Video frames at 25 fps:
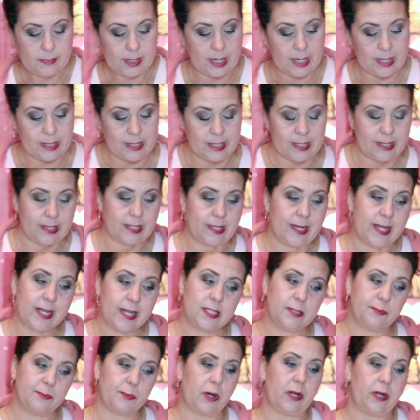and then the
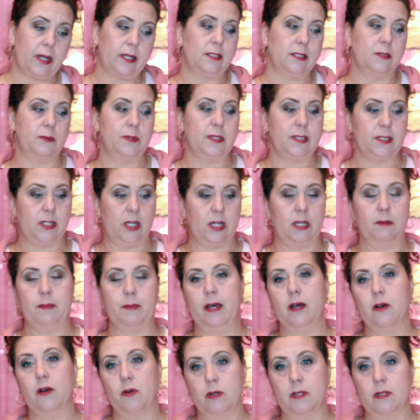next product I want to talk about